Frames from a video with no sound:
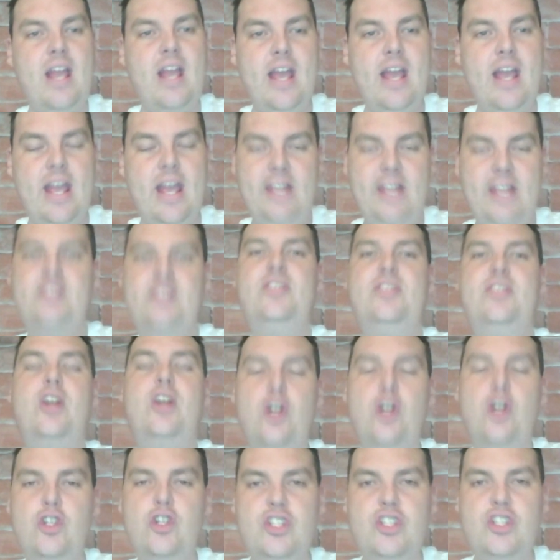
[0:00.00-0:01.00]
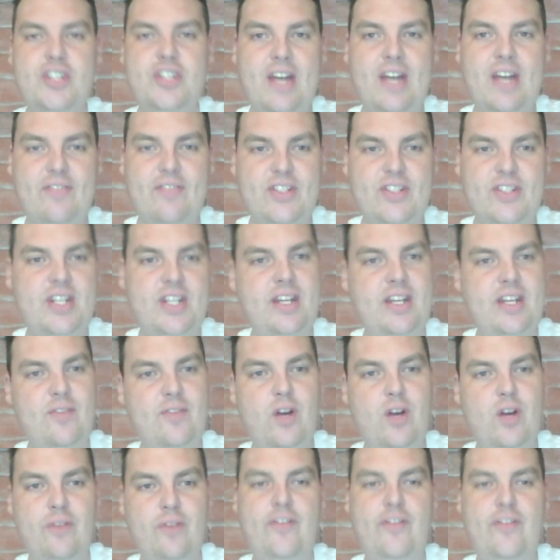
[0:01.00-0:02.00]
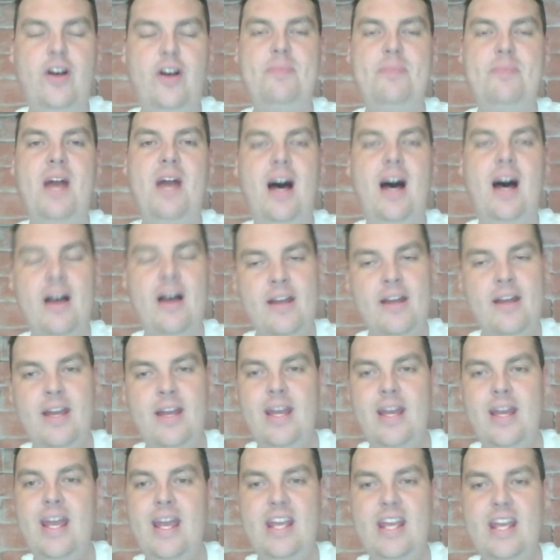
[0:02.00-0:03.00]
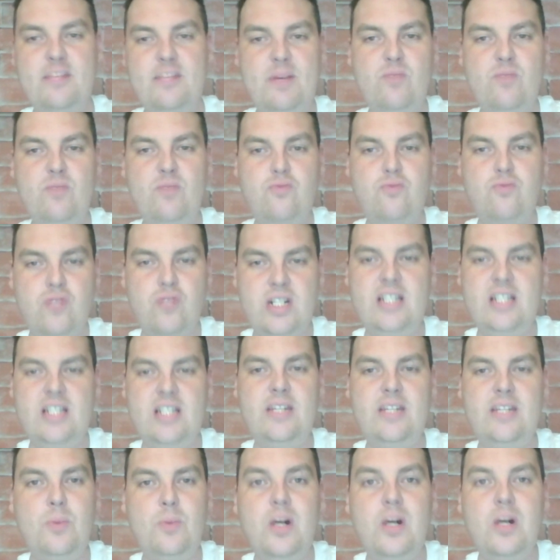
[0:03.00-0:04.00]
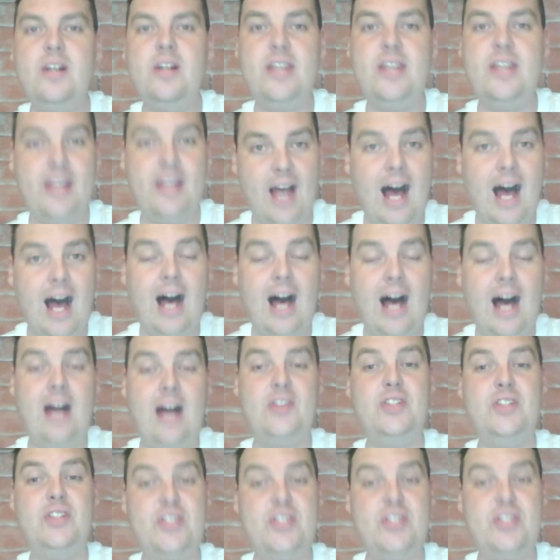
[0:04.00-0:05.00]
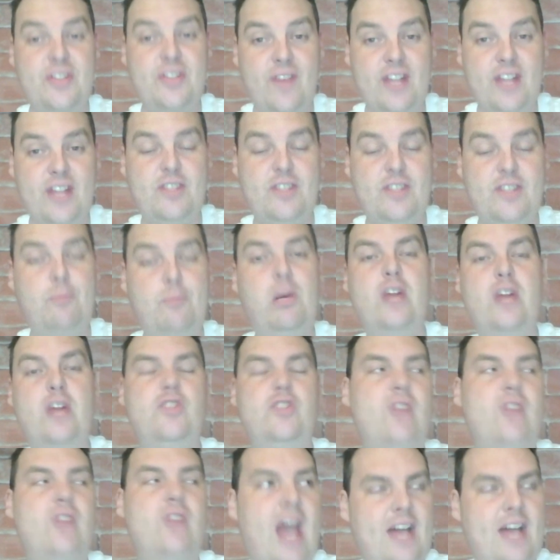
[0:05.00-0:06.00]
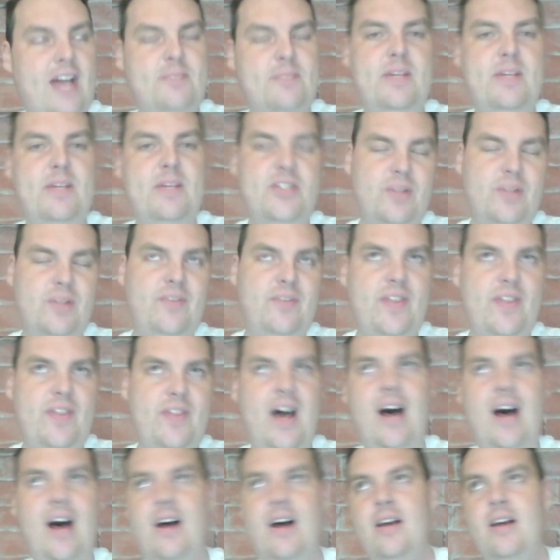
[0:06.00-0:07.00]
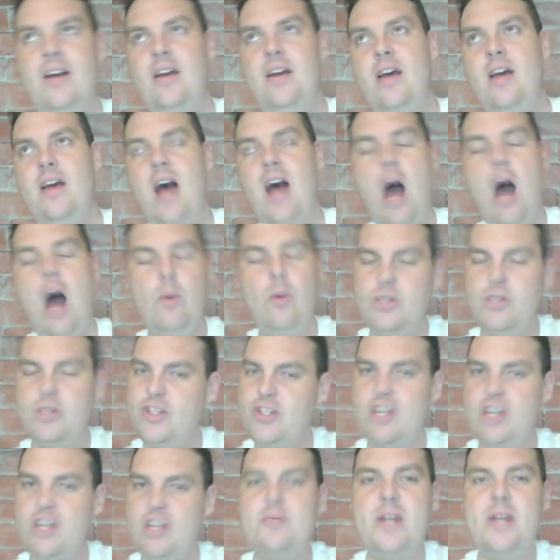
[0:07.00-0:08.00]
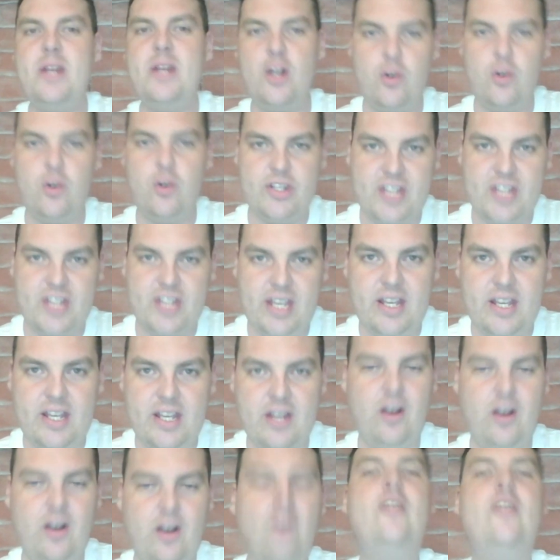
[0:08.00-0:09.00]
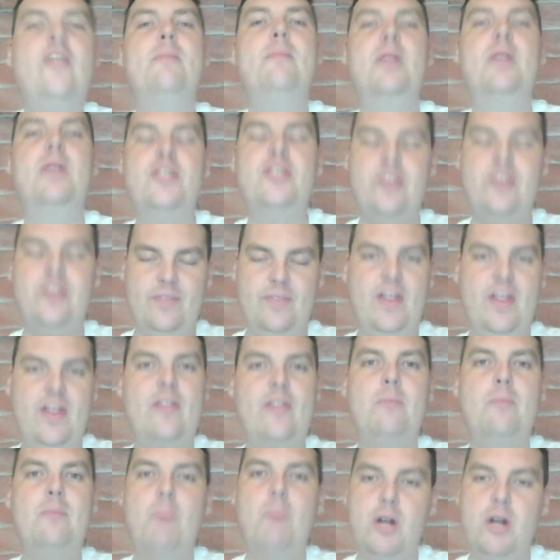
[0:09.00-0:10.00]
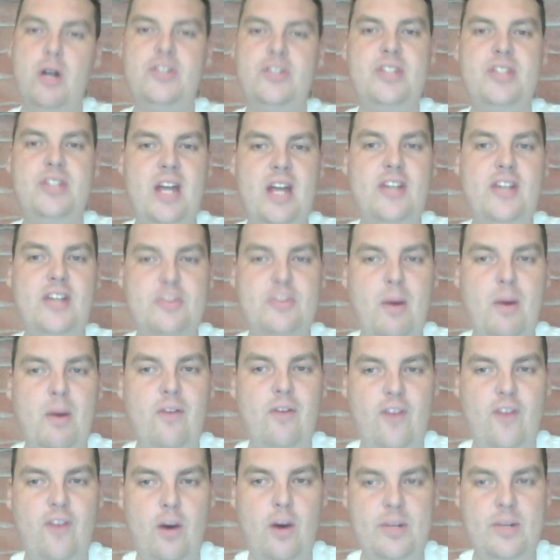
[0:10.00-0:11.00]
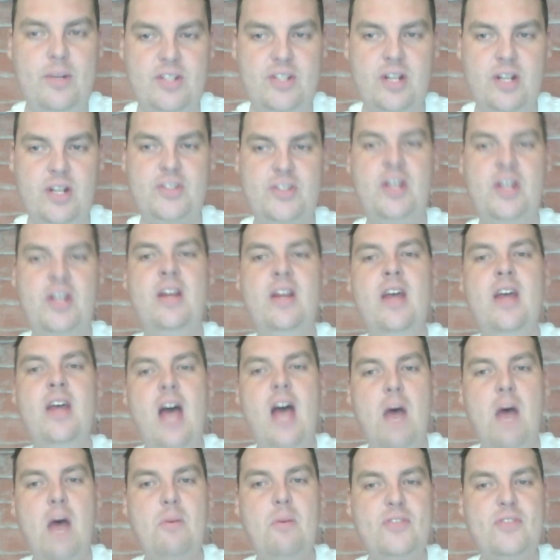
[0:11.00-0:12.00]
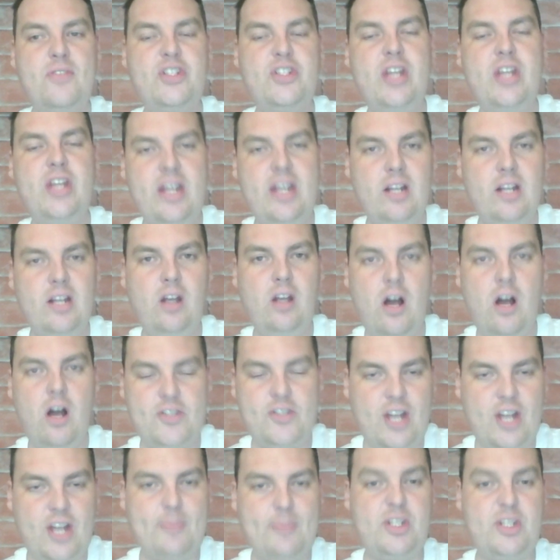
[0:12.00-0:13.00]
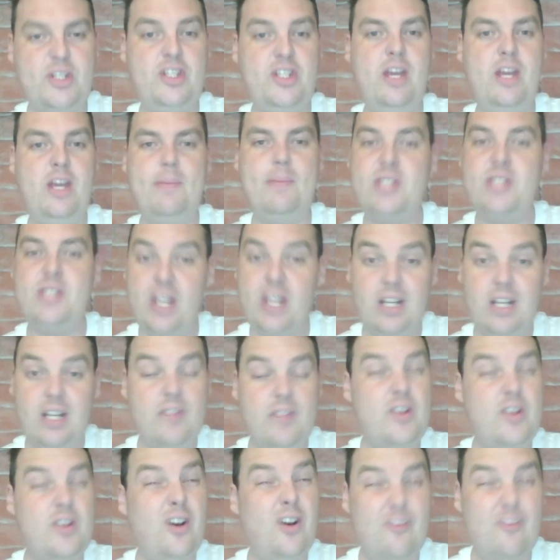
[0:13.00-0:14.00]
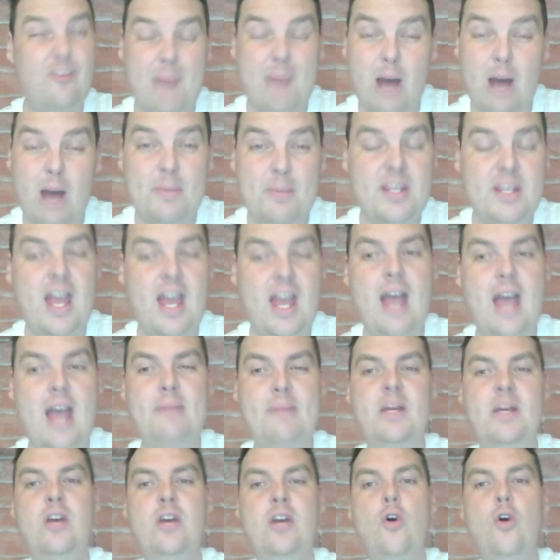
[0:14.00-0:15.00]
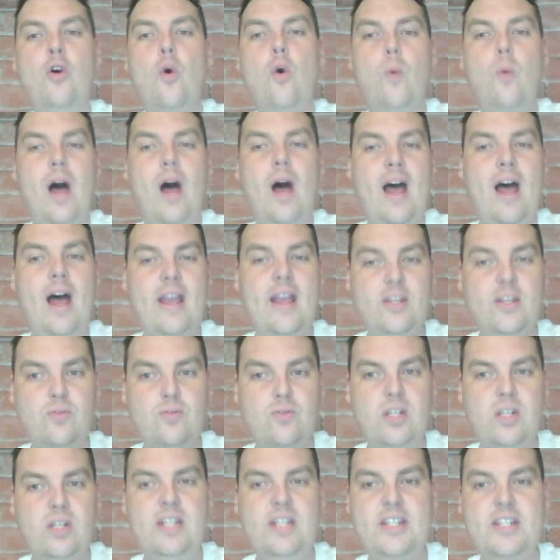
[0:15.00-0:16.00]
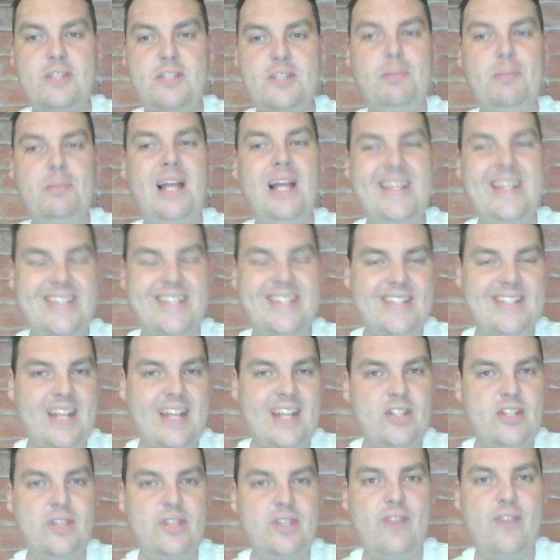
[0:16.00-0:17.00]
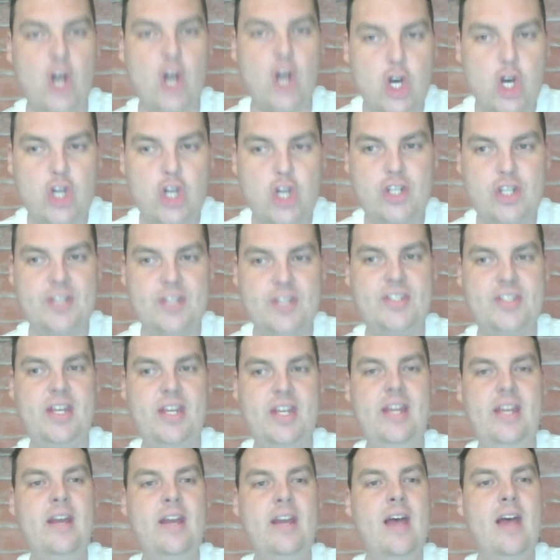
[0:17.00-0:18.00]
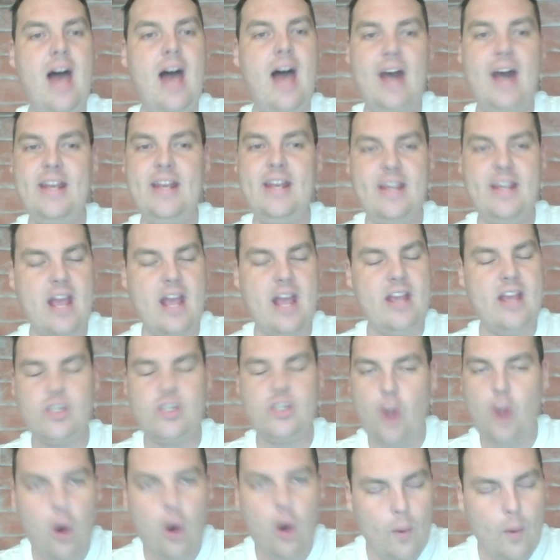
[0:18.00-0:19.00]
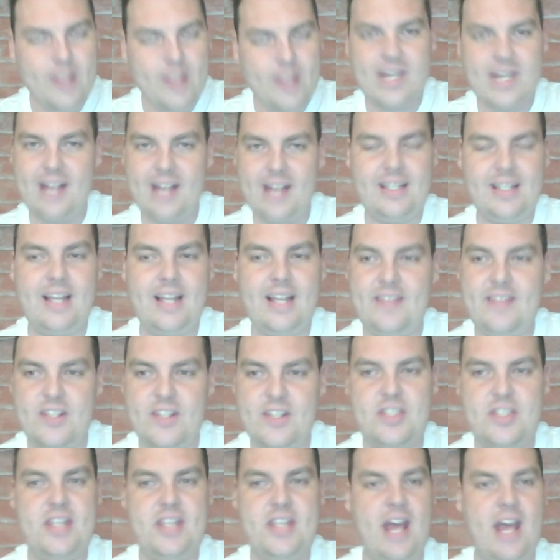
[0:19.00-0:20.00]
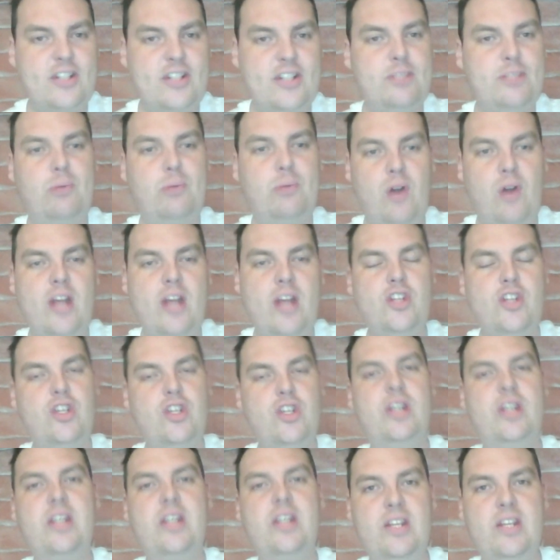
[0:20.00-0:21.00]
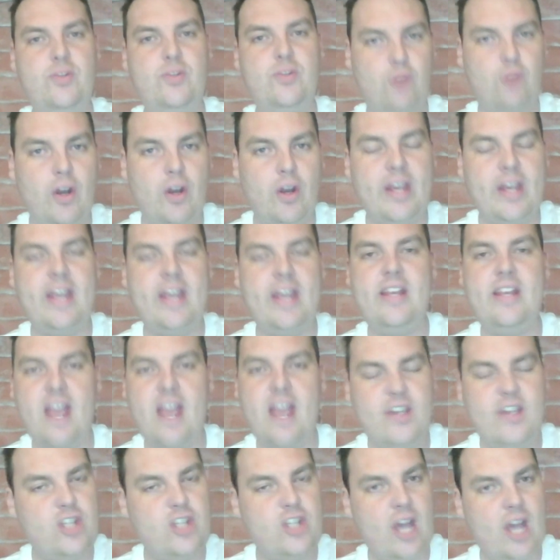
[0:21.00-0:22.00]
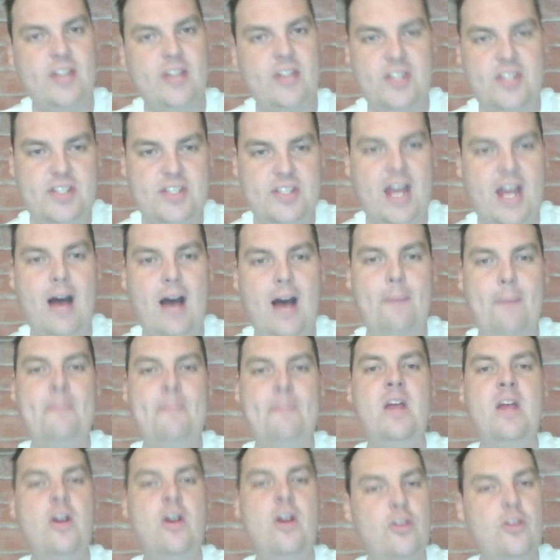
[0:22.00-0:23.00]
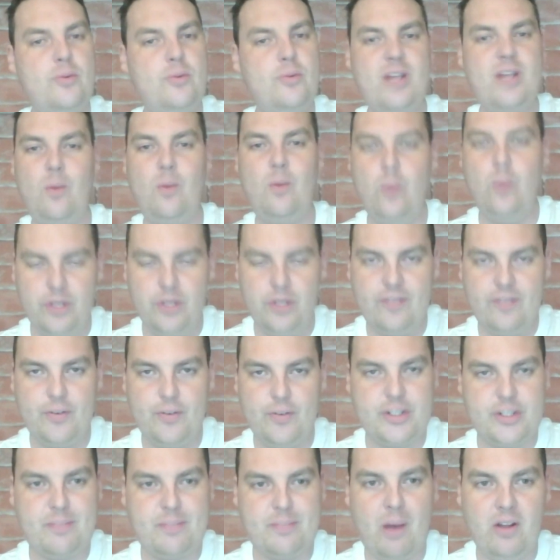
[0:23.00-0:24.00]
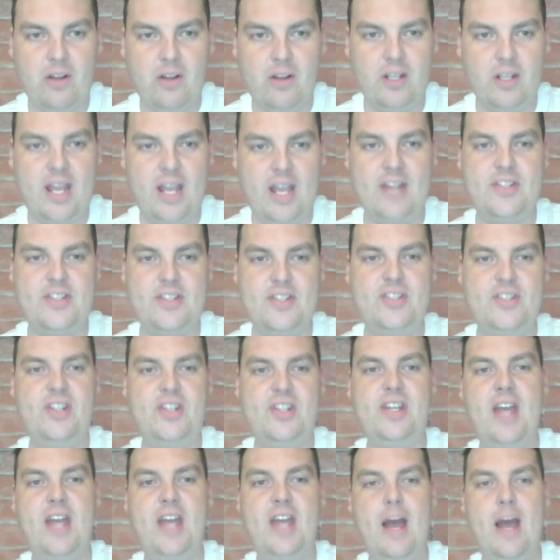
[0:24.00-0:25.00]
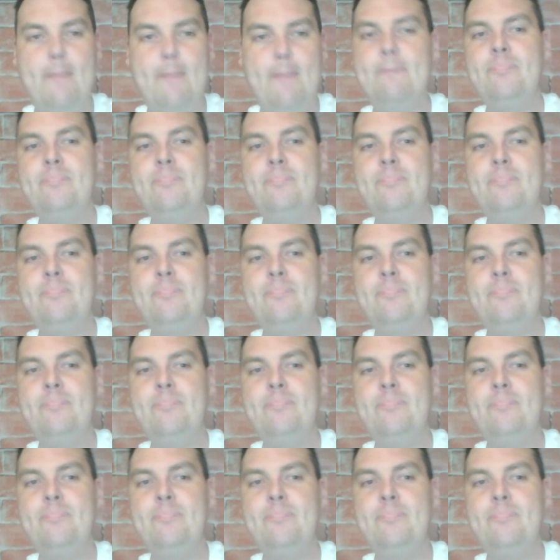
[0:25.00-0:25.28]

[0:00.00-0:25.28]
The coaching staff at Sydney have confirmed that he has been really working hard on his defensive pressure, and it has been something that, I wouldn't say has been a critique of him, but it's something that the modern-day small forward does. And we've seen a lot of times this year, particularly the North Melbourne game, where he's really displays a sense of urgency. And he's always had this desperation in his running. He chases down. There was that wonderful spoil against the Sydney game.